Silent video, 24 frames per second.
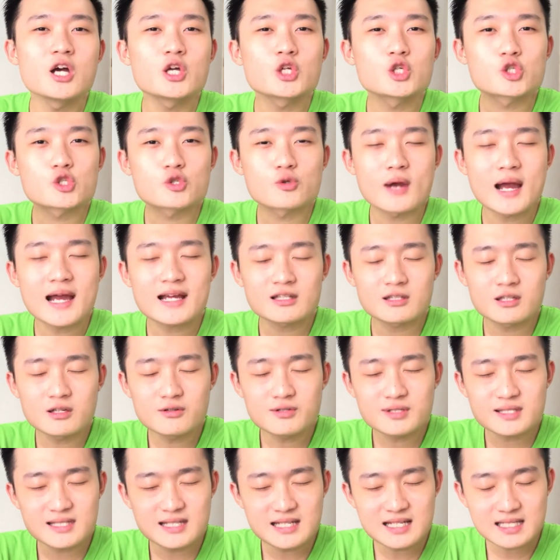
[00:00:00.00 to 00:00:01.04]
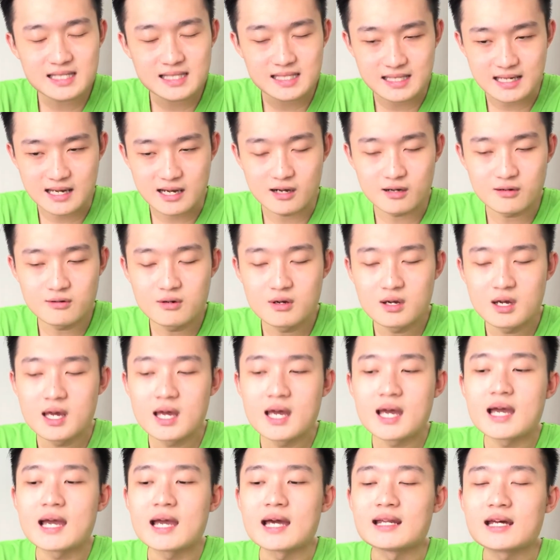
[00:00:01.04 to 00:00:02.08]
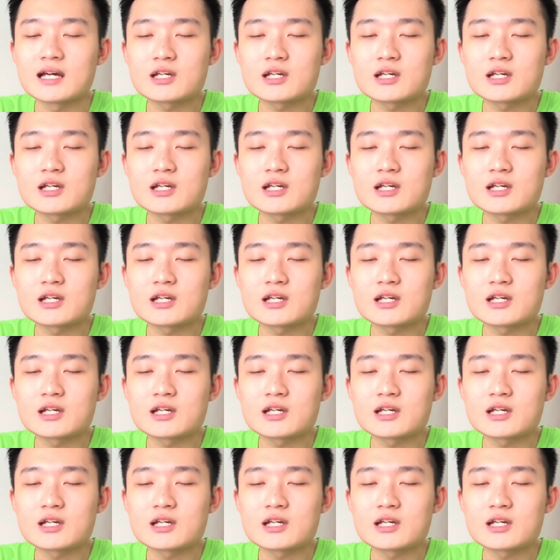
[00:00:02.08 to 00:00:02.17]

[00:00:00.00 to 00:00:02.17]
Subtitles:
track those things down, and